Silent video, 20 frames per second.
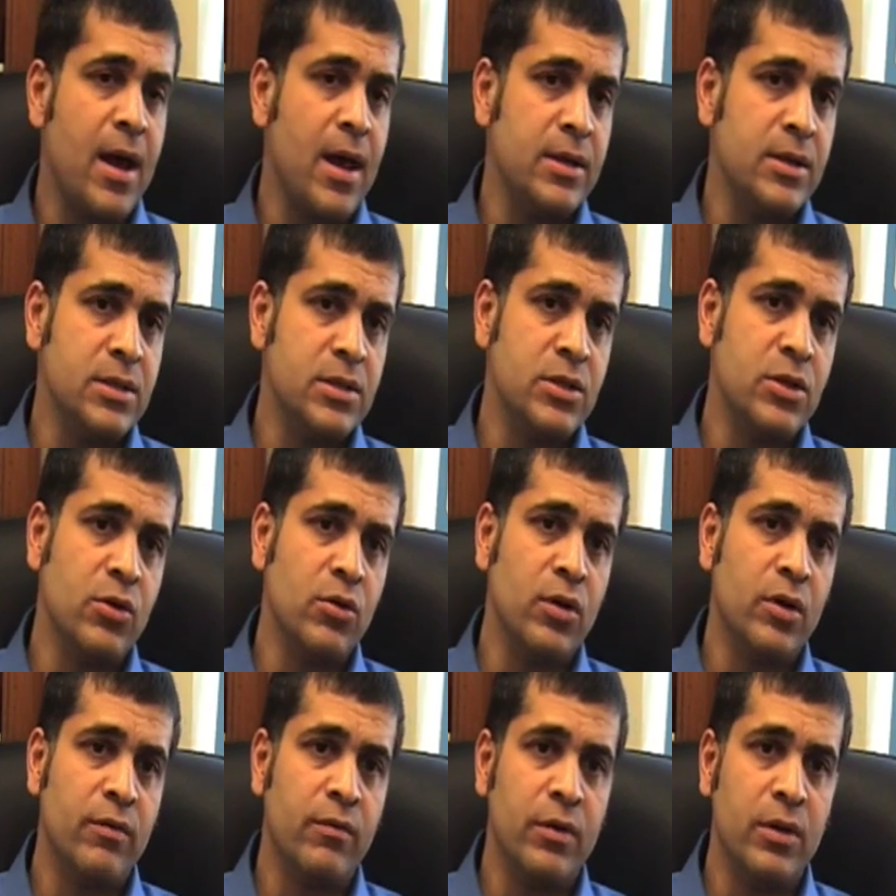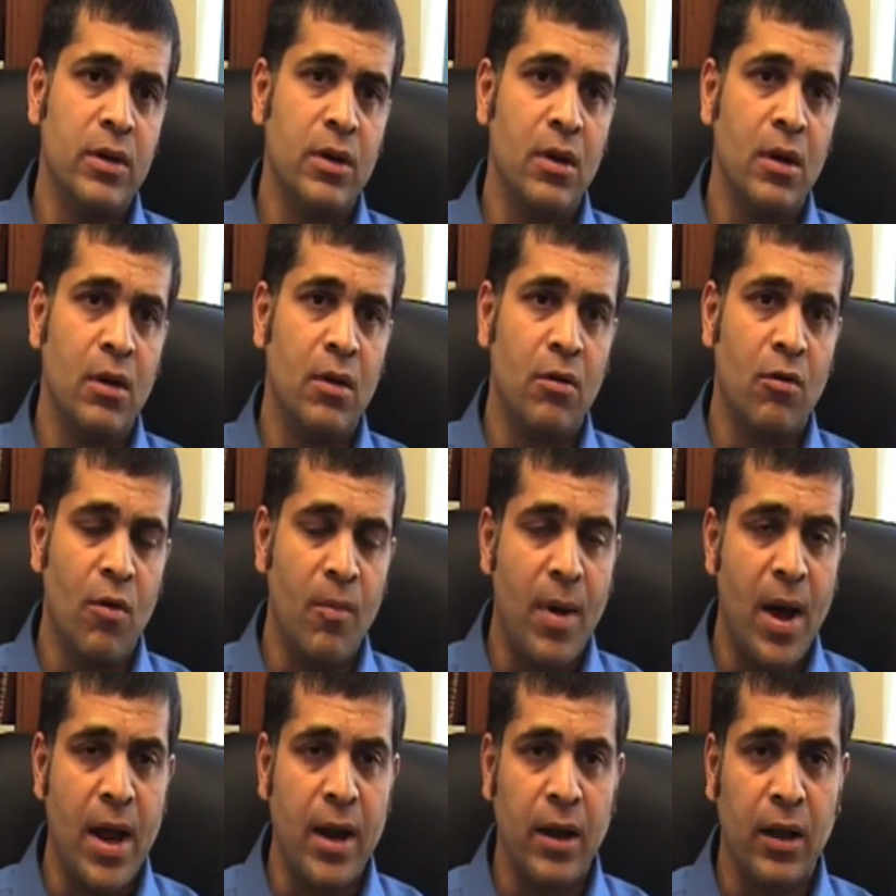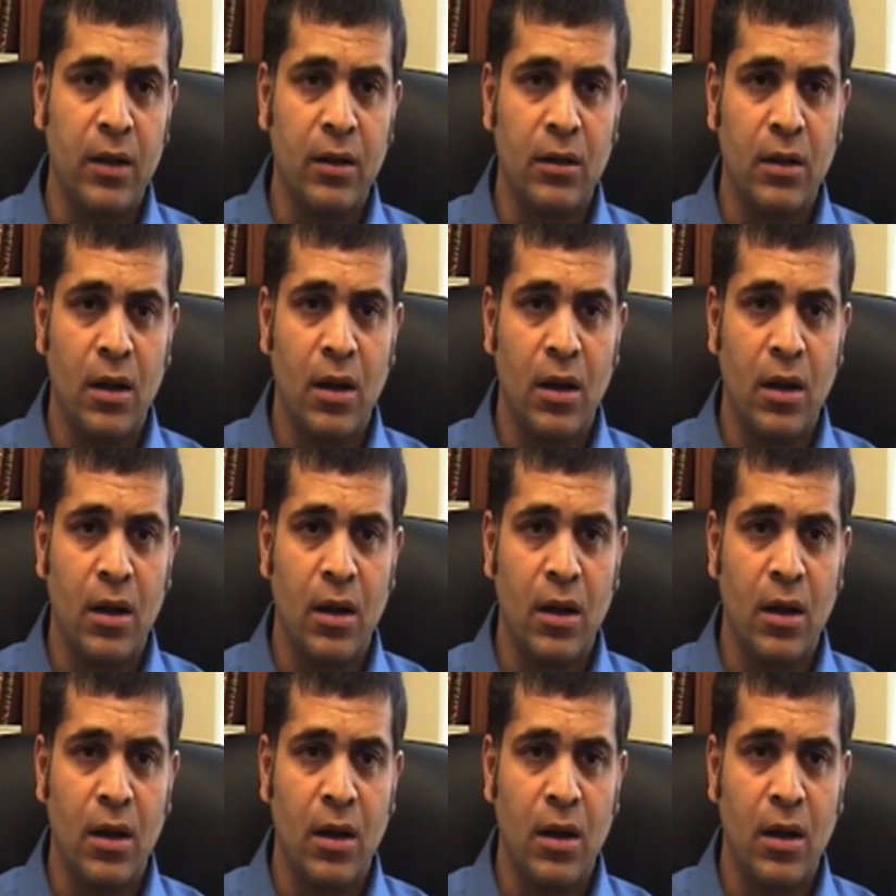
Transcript: I just do it with a robotic